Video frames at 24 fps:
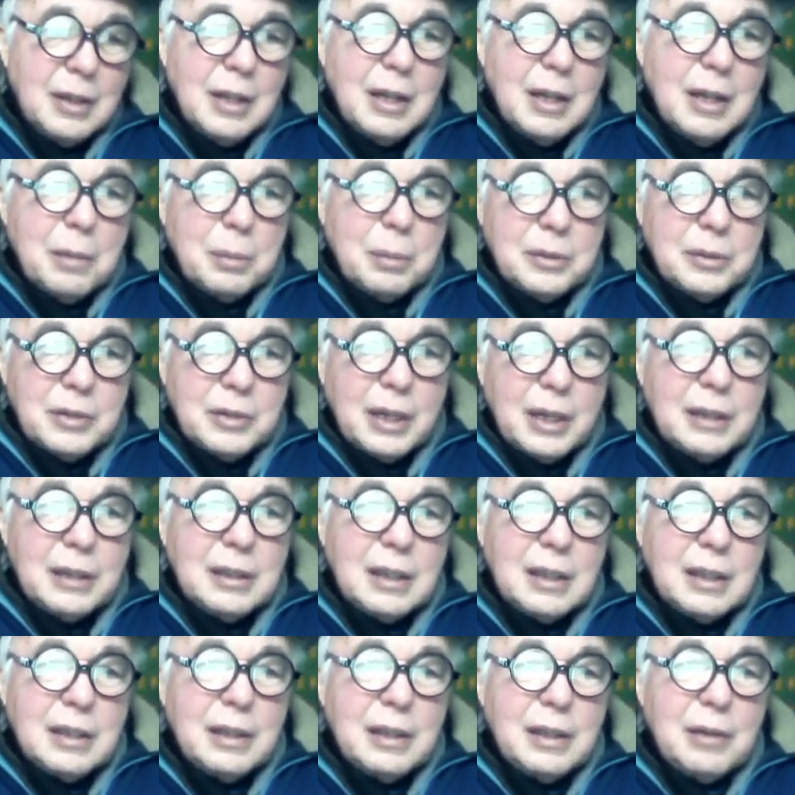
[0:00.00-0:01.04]
But
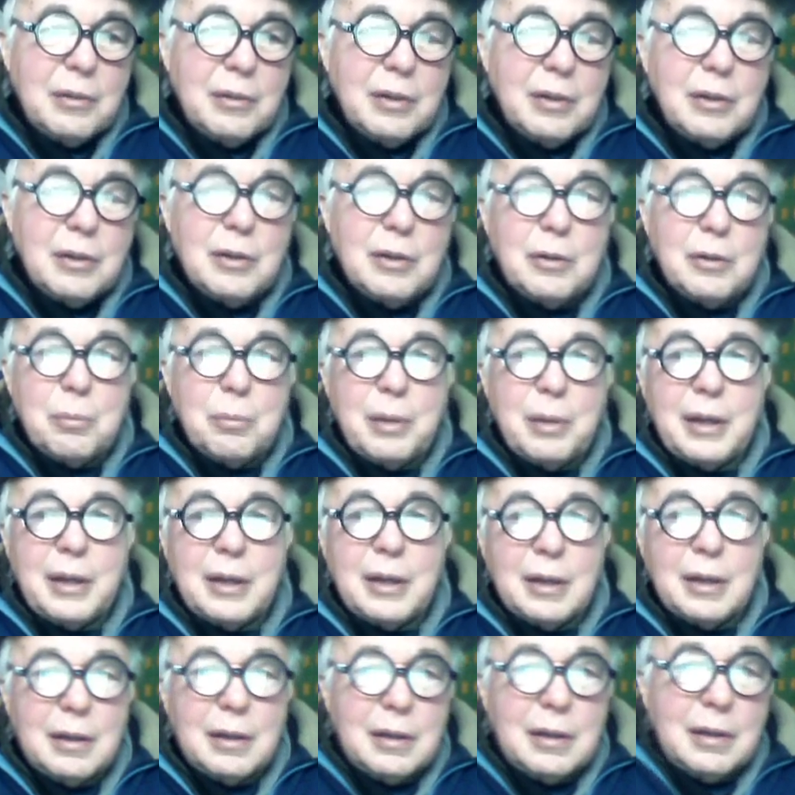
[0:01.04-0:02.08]
technically, we could make
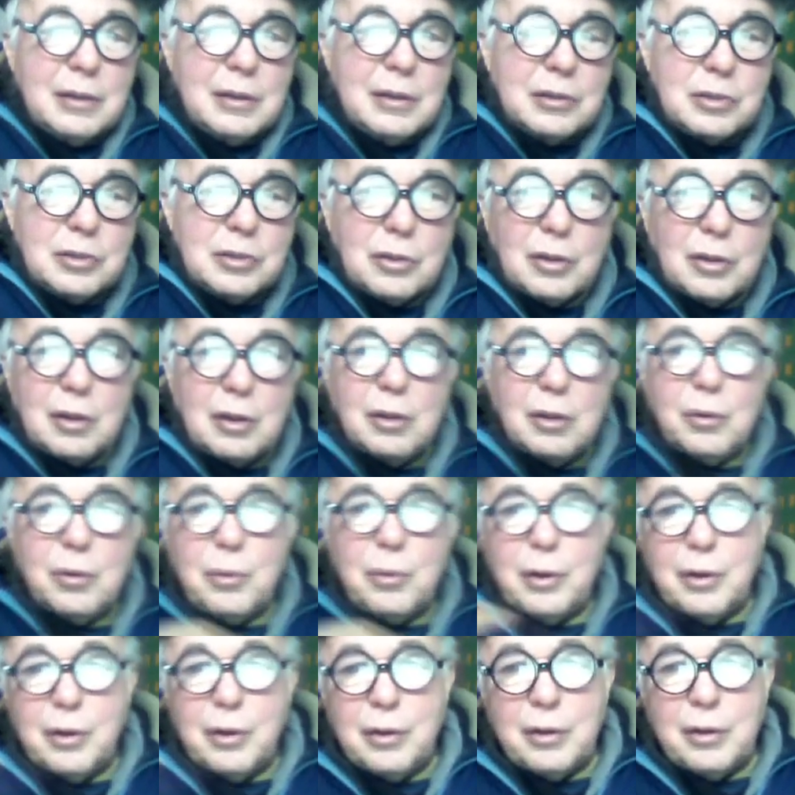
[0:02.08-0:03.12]
a circle
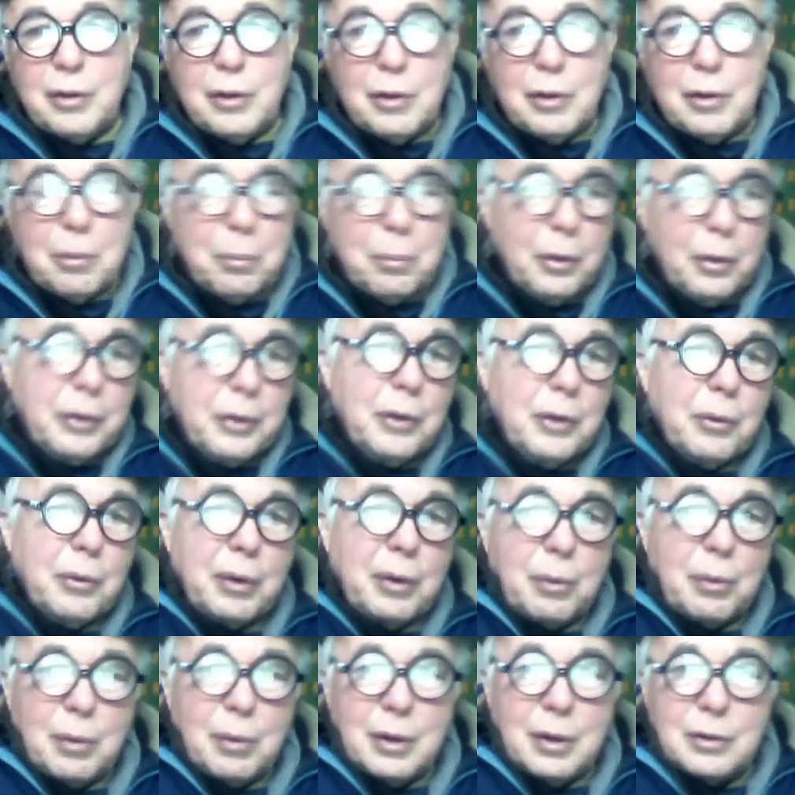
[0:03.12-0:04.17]
where you know
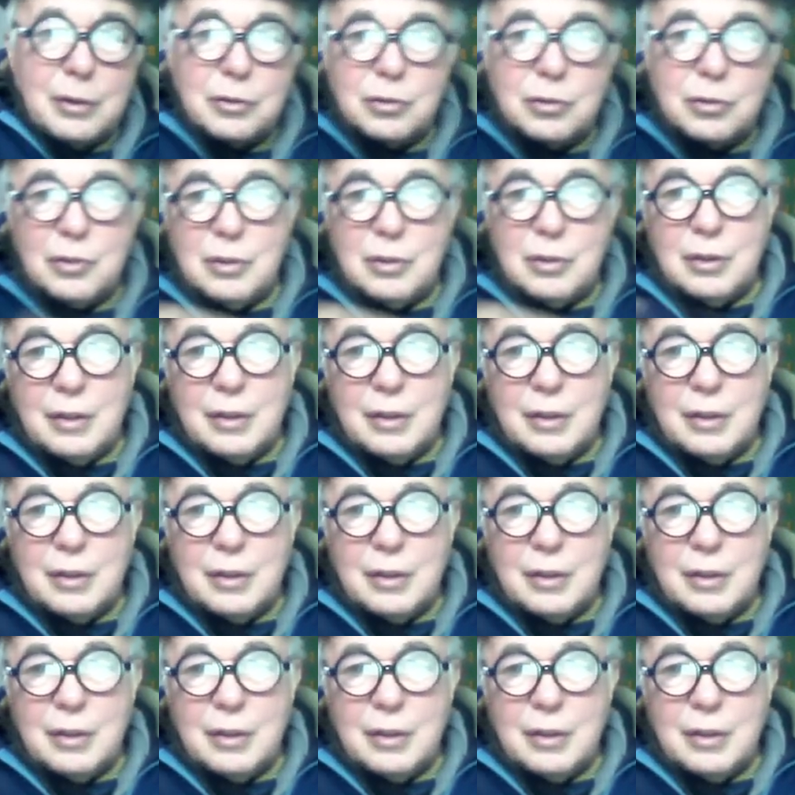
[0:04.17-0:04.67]
Mercury was,